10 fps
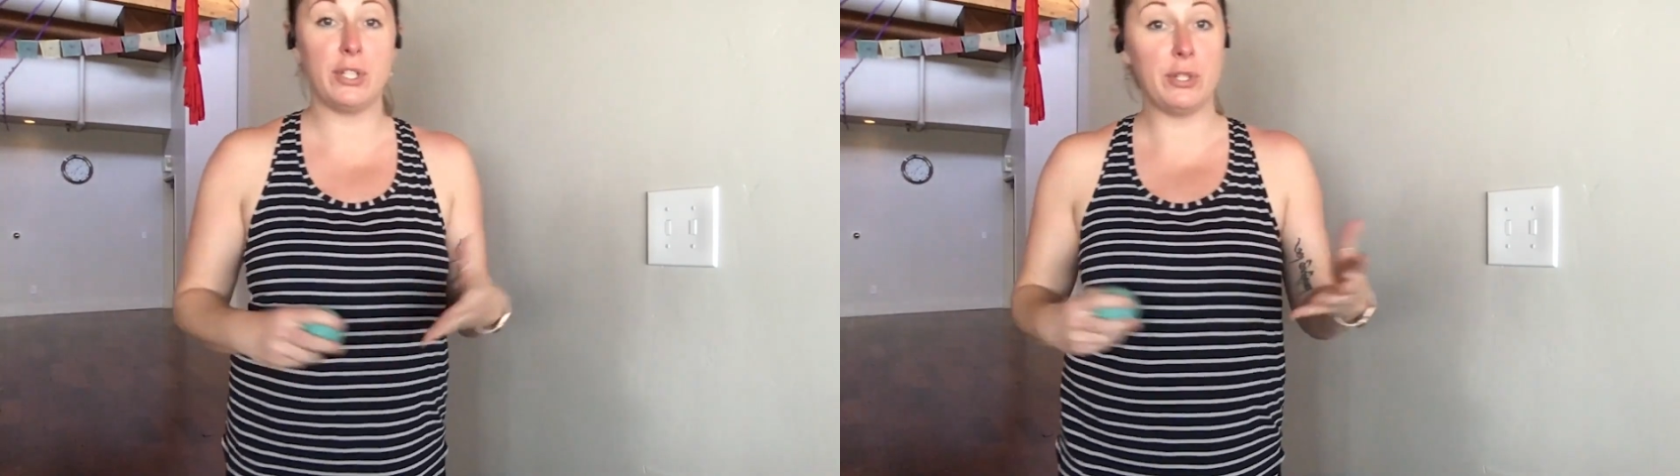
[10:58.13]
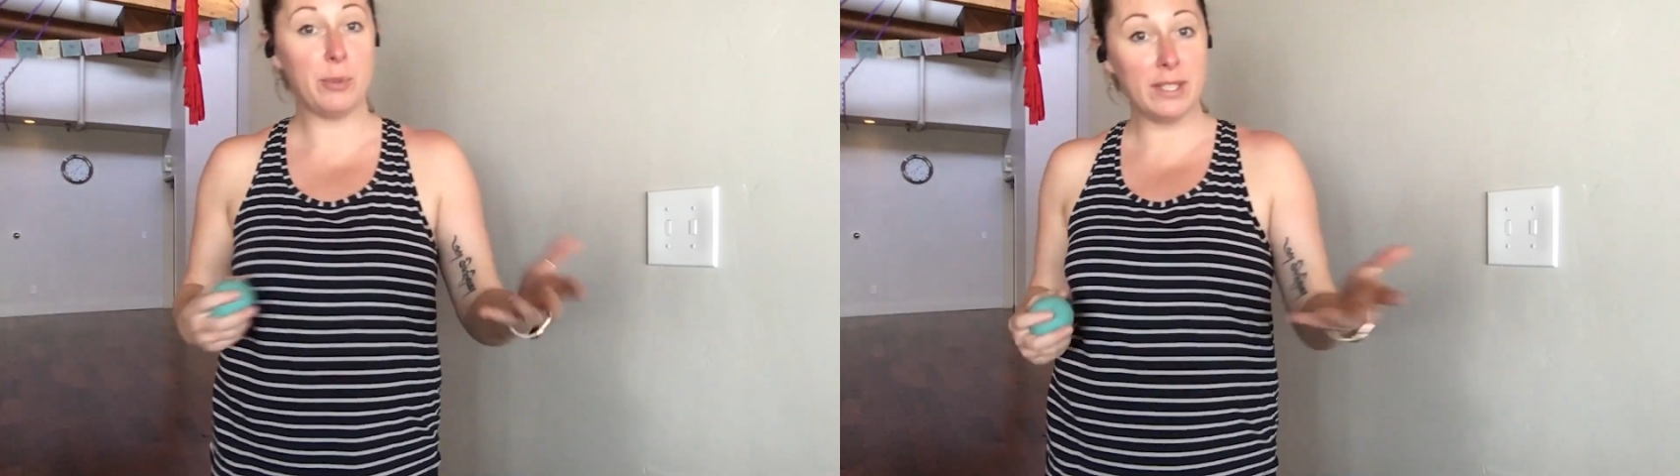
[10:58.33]

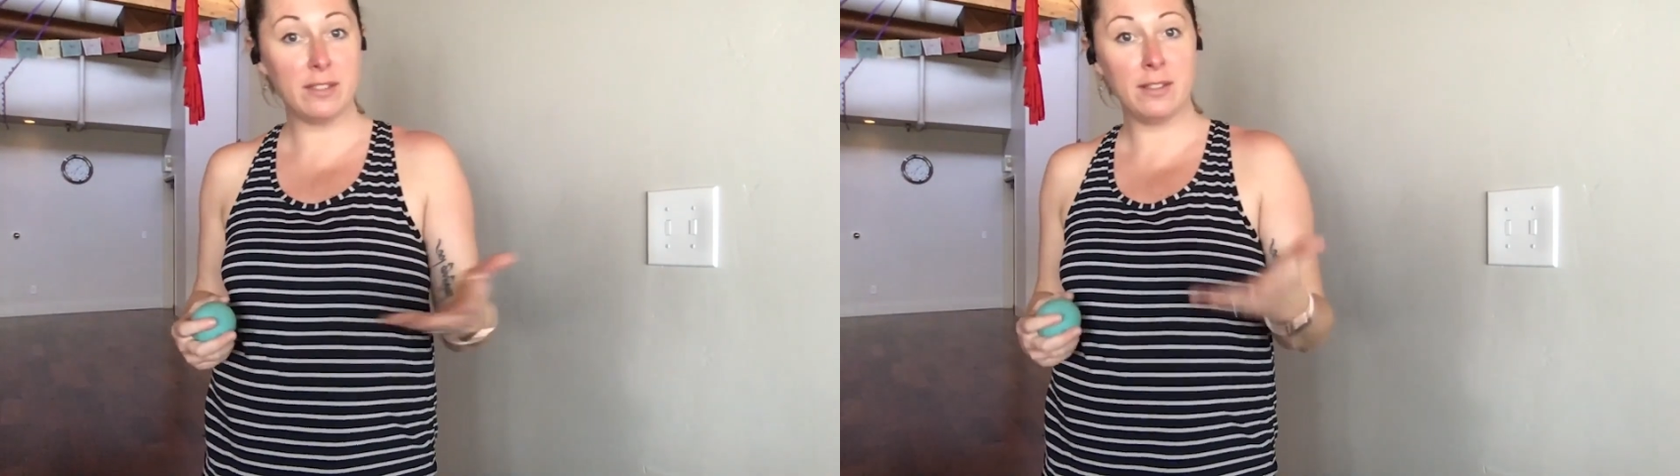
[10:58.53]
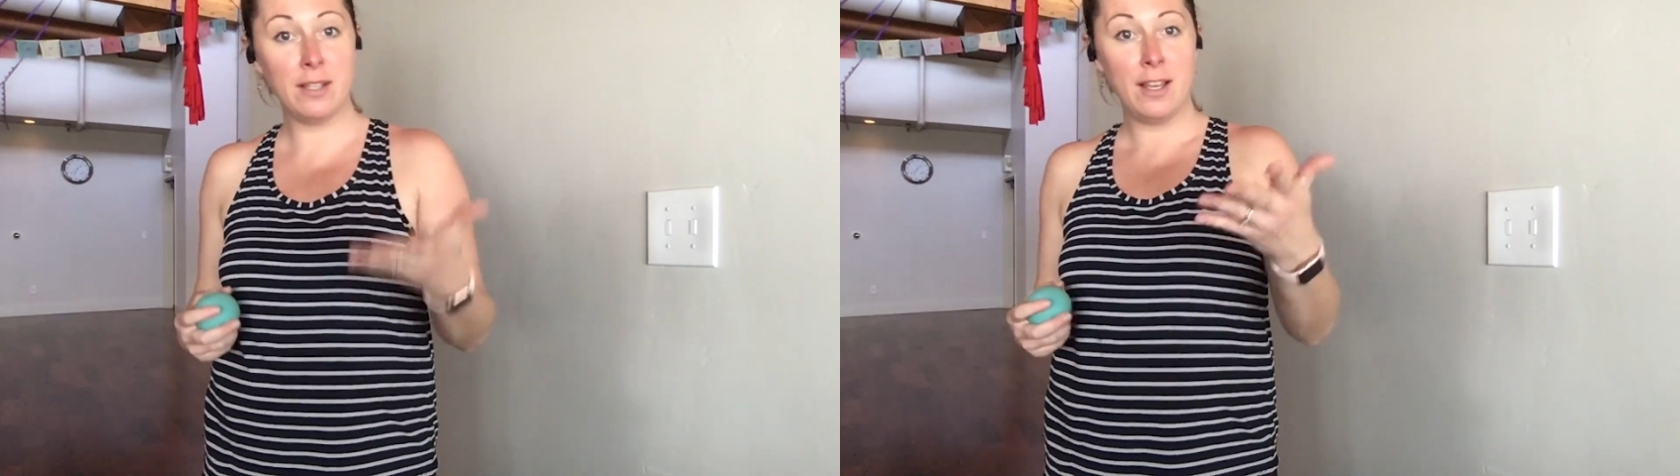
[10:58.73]
in your
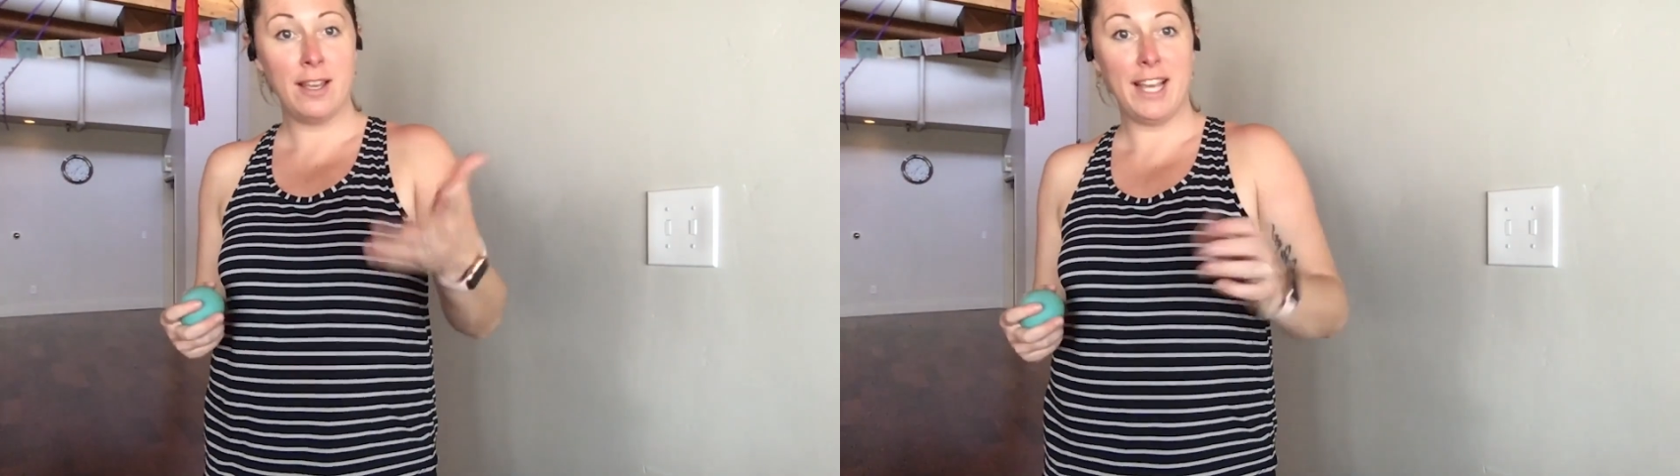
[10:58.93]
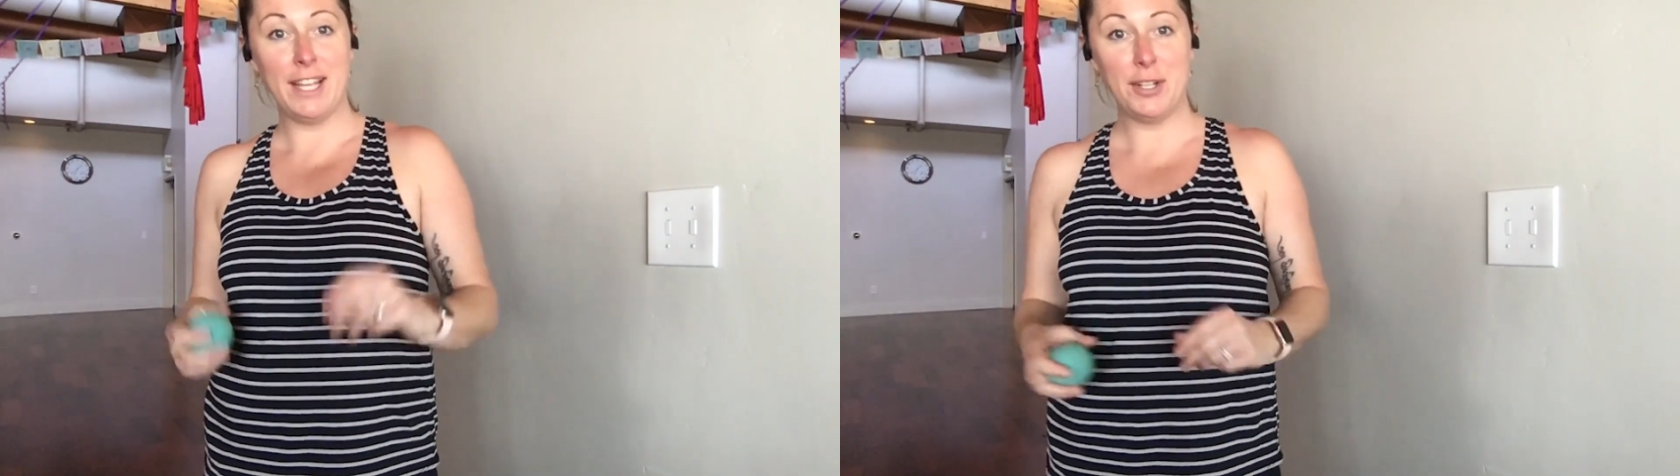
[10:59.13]
twists
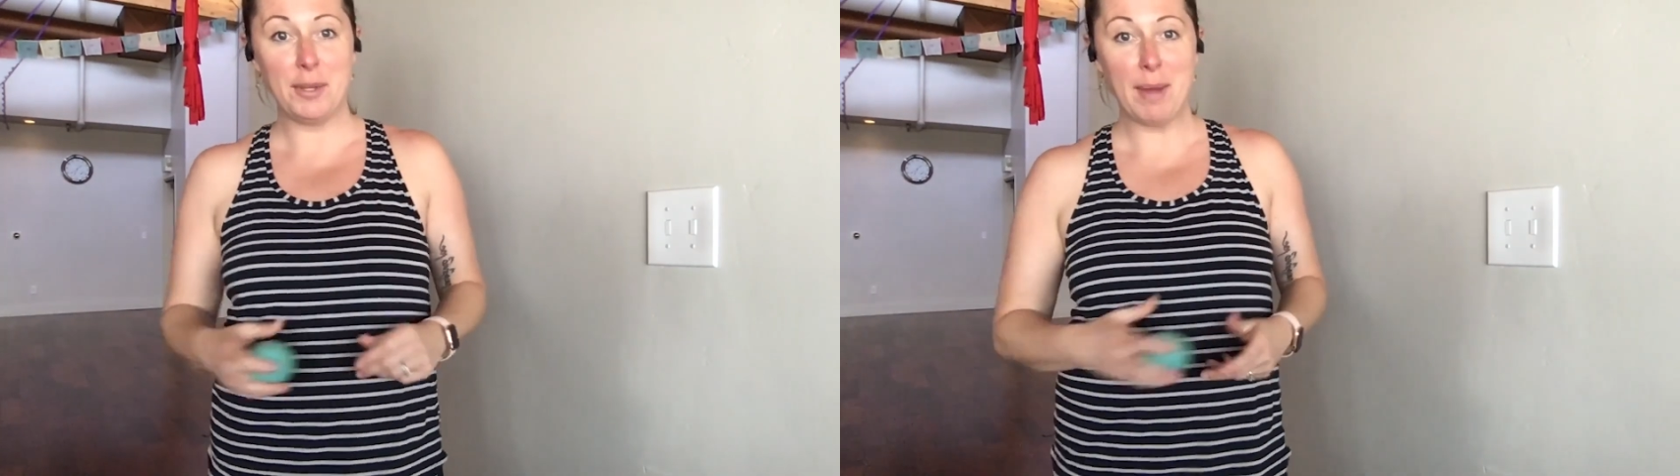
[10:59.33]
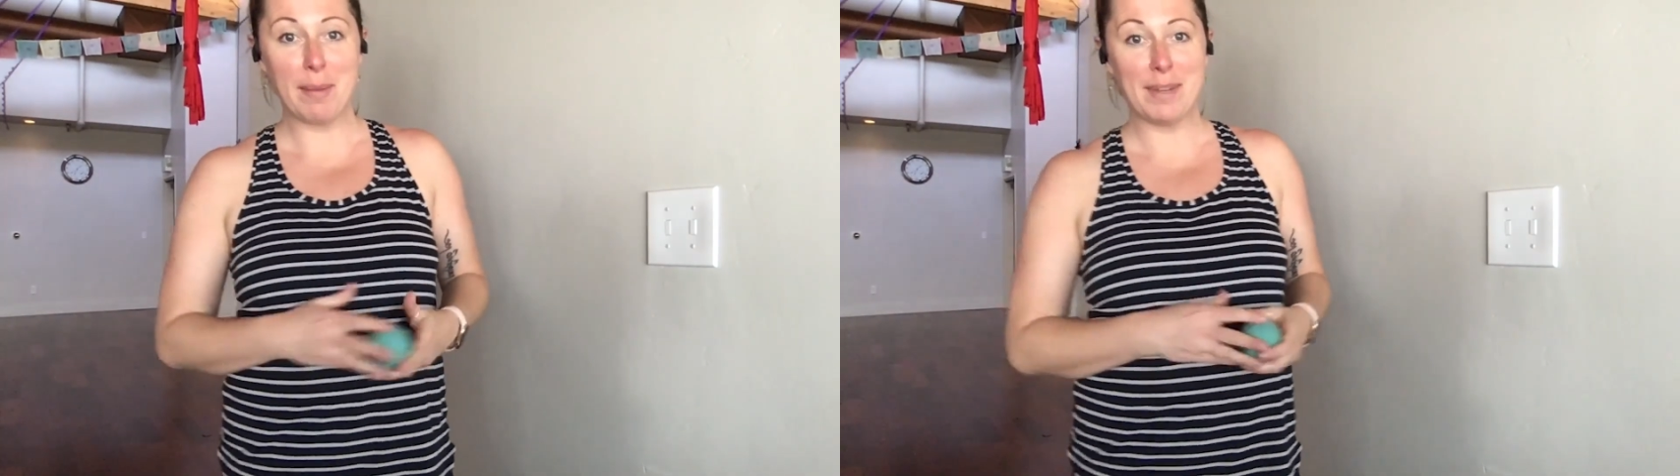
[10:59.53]
and
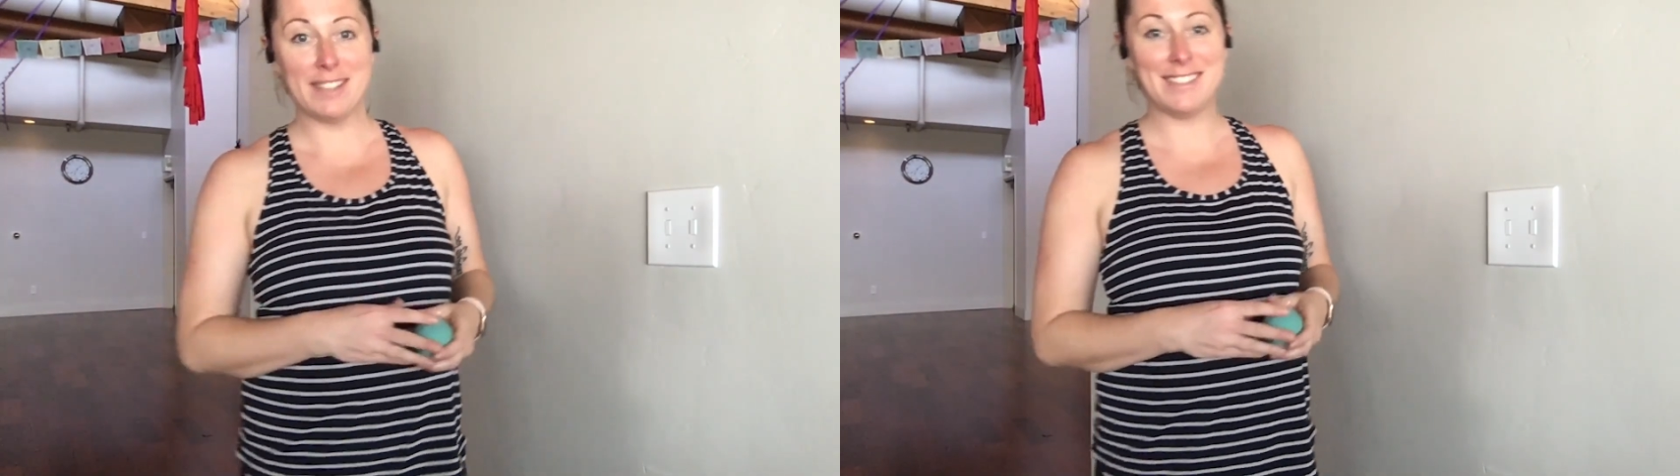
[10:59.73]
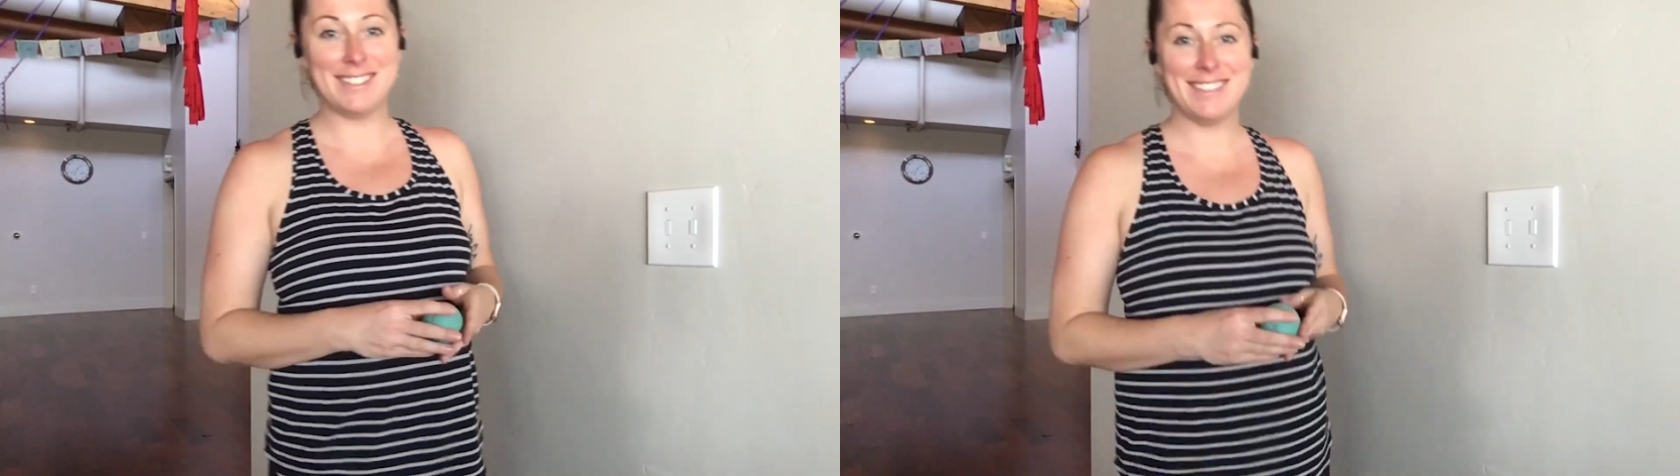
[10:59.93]
in your back
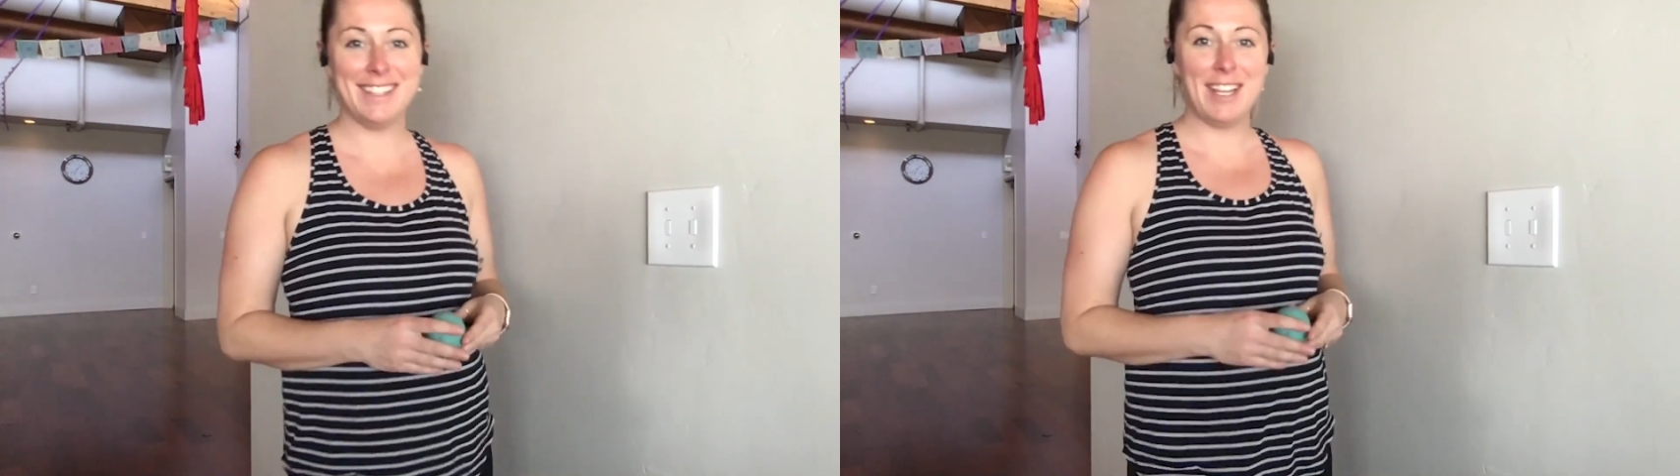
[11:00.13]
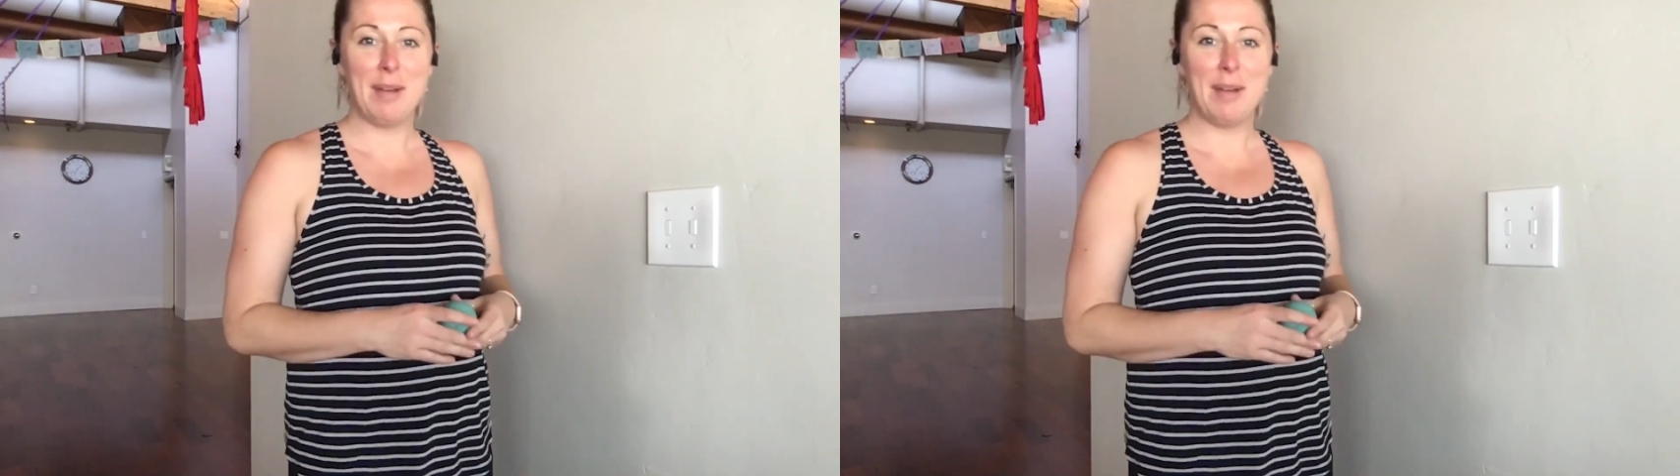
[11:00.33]
bends.